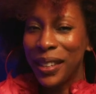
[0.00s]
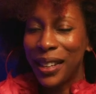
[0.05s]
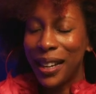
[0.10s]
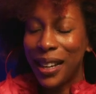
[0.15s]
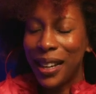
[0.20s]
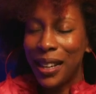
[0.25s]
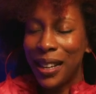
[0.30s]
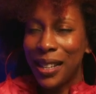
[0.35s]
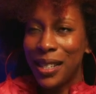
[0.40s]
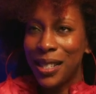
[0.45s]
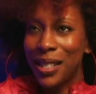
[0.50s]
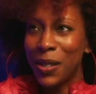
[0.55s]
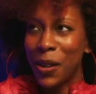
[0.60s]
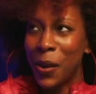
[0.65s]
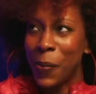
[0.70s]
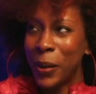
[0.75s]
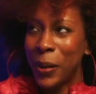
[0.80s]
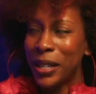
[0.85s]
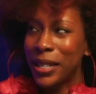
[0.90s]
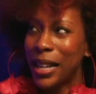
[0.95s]

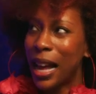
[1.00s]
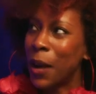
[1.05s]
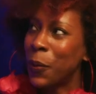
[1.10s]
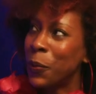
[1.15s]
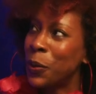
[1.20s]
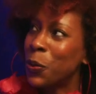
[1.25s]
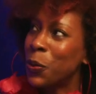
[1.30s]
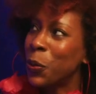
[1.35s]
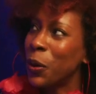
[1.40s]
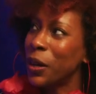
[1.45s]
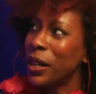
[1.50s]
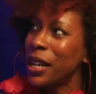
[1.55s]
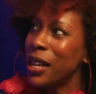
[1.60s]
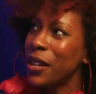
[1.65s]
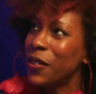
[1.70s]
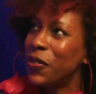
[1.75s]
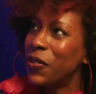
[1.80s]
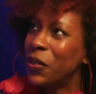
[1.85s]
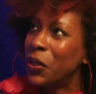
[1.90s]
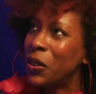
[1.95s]
Starbucks. I was working
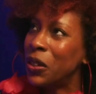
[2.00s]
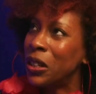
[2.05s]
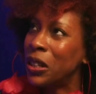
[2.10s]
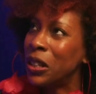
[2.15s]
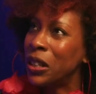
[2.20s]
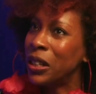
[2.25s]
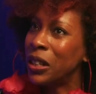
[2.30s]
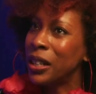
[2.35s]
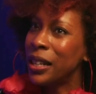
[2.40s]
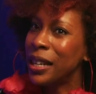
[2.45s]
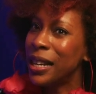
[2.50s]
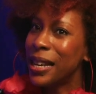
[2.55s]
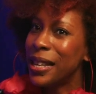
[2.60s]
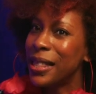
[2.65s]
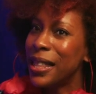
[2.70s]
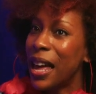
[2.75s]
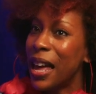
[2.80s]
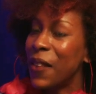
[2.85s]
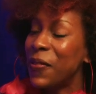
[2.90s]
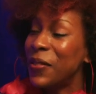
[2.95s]
for
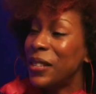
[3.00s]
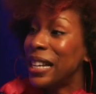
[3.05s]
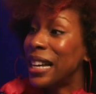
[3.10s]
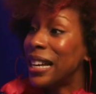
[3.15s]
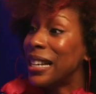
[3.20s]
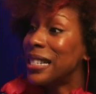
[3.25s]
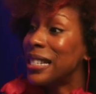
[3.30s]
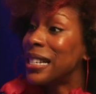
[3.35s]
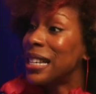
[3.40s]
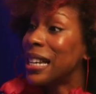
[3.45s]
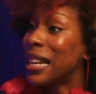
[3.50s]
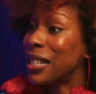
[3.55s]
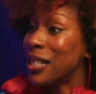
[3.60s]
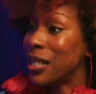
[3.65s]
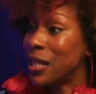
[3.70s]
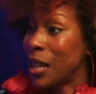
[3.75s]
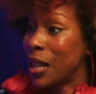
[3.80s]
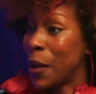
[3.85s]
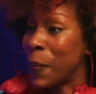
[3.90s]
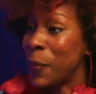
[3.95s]
the FDIC at the
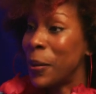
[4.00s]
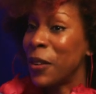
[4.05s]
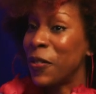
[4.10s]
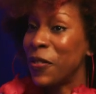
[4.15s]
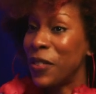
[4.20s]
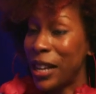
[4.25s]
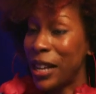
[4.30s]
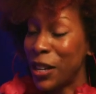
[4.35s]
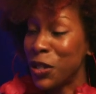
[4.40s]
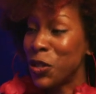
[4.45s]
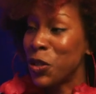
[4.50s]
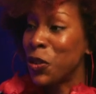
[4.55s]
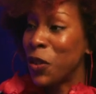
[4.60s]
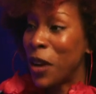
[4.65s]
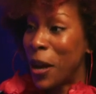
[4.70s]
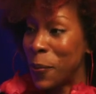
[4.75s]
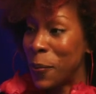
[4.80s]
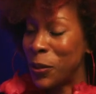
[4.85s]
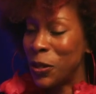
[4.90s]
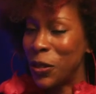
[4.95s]
time in their financial
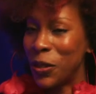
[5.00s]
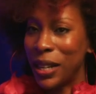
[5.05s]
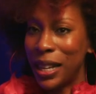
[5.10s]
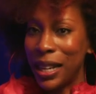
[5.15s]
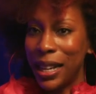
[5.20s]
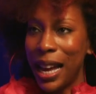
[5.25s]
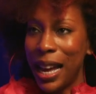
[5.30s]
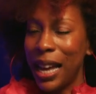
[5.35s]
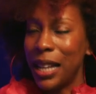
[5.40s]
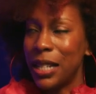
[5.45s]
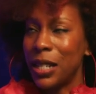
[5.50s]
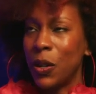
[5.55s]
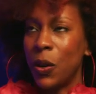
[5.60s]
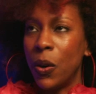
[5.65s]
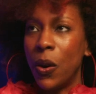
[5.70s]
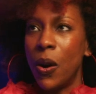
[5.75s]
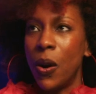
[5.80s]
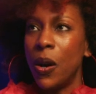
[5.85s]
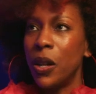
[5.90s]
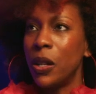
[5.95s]
crimes unit. And I had to go
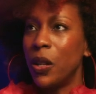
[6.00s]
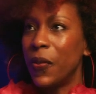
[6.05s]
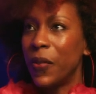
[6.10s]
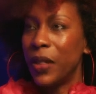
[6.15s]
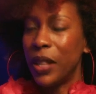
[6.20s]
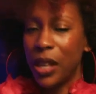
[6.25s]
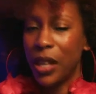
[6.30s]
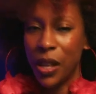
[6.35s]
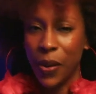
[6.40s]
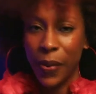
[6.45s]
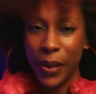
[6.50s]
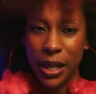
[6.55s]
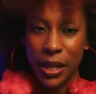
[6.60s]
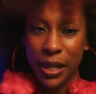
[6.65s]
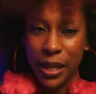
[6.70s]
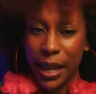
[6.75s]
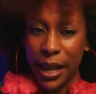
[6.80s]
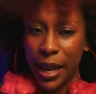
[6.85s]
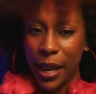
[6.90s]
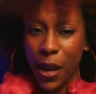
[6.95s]
all over the
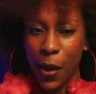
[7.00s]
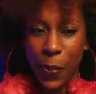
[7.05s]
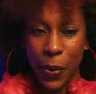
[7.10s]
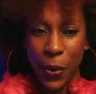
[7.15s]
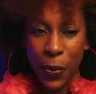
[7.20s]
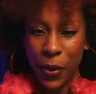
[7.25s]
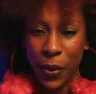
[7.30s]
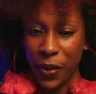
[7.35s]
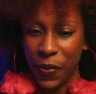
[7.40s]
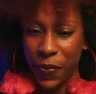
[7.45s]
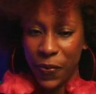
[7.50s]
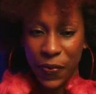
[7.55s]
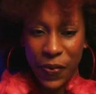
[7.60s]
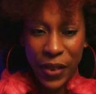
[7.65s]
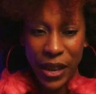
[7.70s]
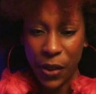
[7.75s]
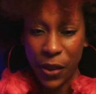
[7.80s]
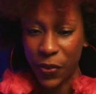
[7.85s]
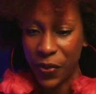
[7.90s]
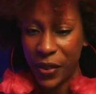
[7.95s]
U.S., like helping with
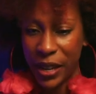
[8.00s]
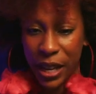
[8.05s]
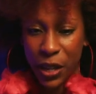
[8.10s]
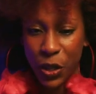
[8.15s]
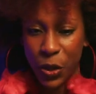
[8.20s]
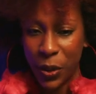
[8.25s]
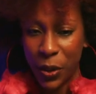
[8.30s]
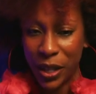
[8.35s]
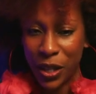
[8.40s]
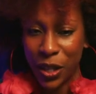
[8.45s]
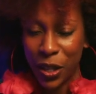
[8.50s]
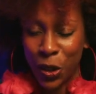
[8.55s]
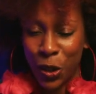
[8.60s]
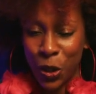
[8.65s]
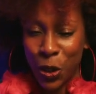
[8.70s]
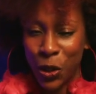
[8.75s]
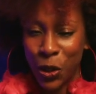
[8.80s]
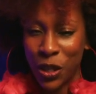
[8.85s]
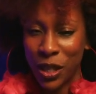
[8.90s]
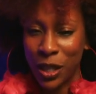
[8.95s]
failed financial
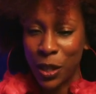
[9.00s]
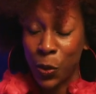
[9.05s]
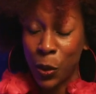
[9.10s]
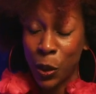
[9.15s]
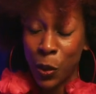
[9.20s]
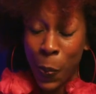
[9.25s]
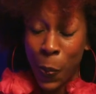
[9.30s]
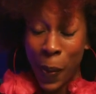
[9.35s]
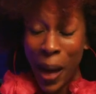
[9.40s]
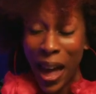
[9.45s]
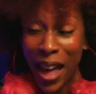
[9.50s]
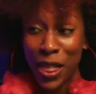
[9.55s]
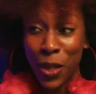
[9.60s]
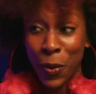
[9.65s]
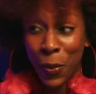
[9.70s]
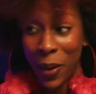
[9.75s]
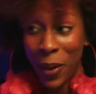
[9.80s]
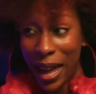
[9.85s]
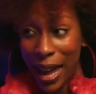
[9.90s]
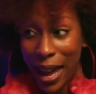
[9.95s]
institutions, which, by the
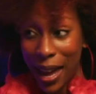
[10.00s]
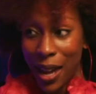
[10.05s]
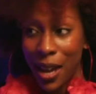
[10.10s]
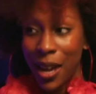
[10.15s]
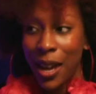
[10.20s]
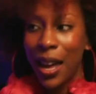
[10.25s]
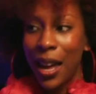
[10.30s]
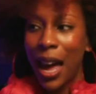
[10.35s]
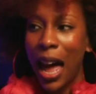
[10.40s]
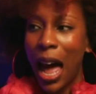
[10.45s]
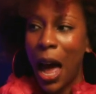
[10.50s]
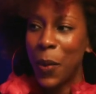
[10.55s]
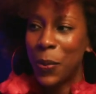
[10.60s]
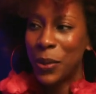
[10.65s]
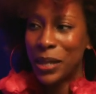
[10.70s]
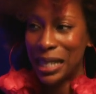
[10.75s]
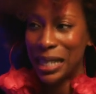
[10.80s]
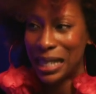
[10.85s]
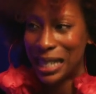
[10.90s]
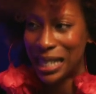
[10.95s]
way, I
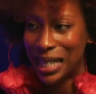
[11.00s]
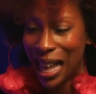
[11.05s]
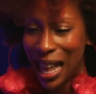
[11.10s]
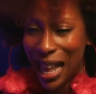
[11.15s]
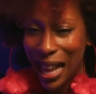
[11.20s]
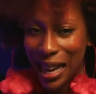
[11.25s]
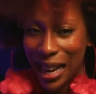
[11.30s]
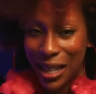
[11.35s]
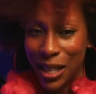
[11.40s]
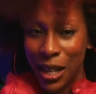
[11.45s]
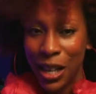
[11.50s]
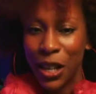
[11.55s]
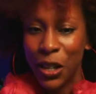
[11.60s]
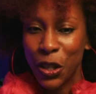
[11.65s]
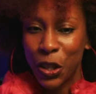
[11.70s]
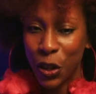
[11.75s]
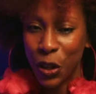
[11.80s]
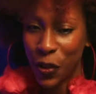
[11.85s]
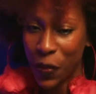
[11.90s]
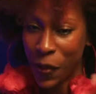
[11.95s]
was assigned
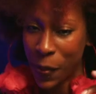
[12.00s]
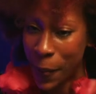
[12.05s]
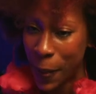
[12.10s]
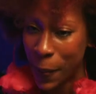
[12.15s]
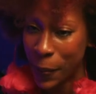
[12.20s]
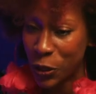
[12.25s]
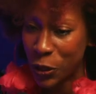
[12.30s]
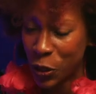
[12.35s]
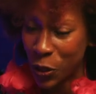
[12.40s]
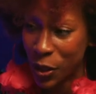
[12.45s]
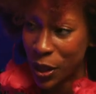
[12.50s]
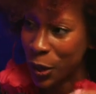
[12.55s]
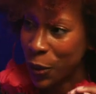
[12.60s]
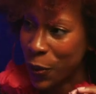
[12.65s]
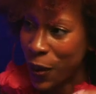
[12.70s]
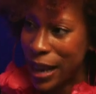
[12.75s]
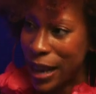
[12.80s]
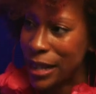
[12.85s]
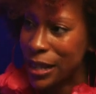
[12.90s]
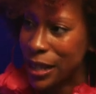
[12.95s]
during the
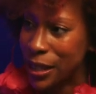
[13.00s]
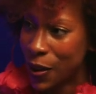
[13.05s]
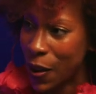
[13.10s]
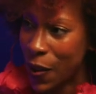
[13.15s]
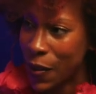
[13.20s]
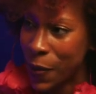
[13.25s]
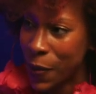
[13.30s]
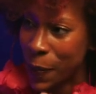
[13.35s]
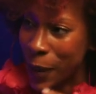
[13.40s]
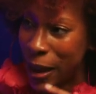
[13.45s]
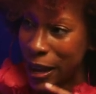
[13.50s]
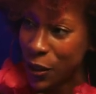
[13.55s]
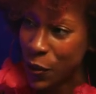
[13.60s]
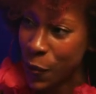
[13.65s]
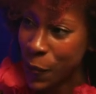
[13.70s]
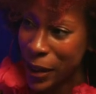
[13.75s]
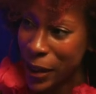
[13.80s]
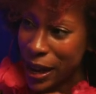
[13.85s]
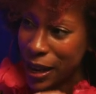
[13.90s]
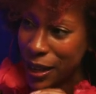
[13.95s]
crisis, all the banks were
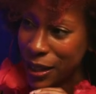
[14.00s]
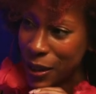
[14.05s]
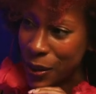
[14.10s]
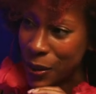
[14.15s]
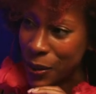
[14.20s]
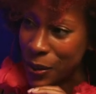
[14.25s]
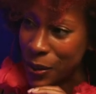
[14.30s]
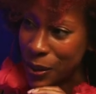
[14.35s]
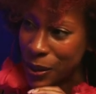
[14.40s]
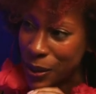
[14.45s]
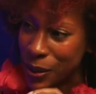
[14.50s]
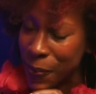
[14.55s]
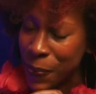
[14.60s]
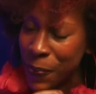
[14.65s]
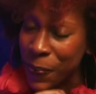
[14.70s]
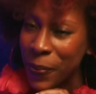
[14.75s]
being closed.